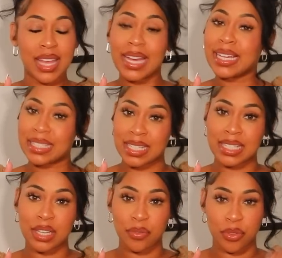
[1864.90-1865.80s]
they get to
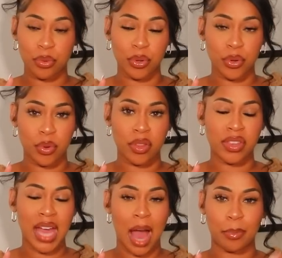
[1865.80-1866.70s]
sift through
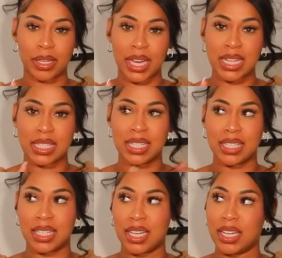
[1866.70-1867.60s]
the applicants
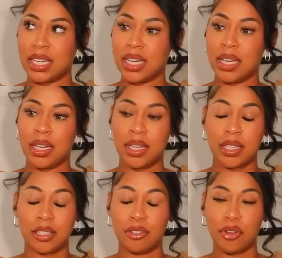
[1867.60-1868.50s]
and see,
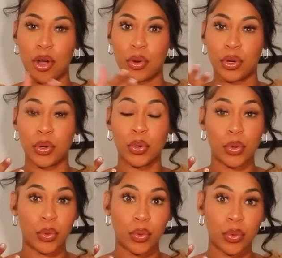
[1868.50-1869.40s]
you know,
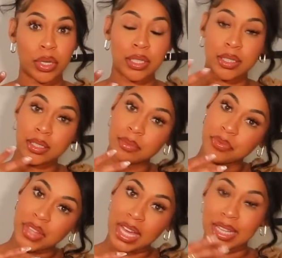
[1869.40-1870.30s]
who
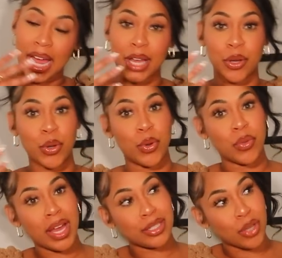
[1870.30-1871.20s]
they like,
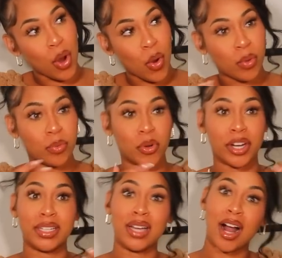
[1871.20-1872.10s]
who they don't.
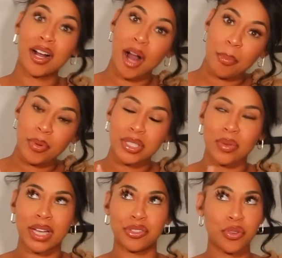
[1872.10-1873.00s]
We're a young couple,
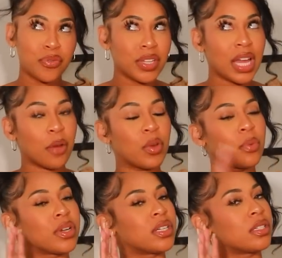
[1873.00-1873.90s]
so I do feel like
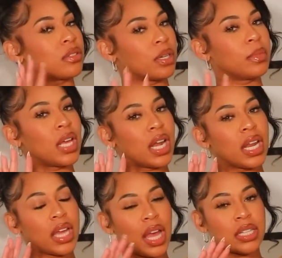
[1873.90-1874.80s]
we were discriminated
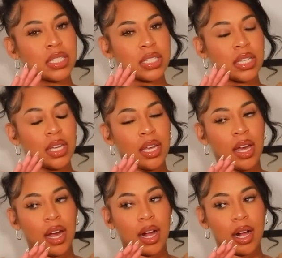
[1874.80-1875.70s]
against.
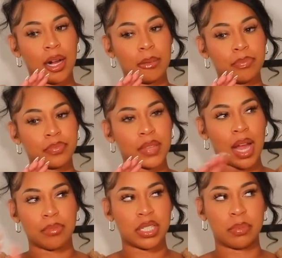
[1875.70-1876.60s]

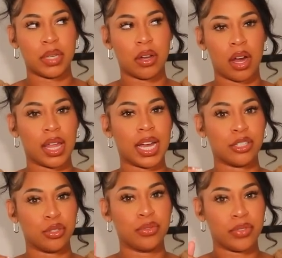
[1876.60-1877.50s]
I'm just being honest.
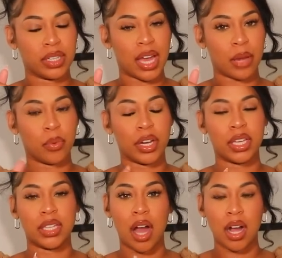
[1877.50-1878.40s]
Like, I do feel like we're
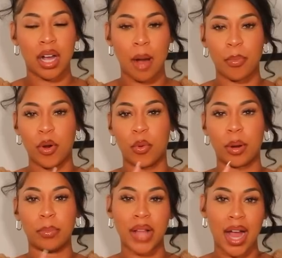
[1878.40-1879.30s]
a young couple,
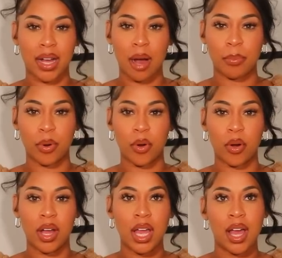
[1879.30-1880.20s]
we're a black
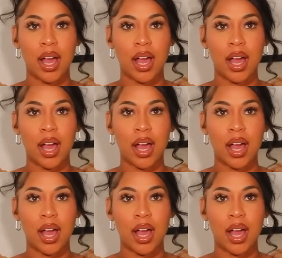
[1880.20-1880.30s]
couple.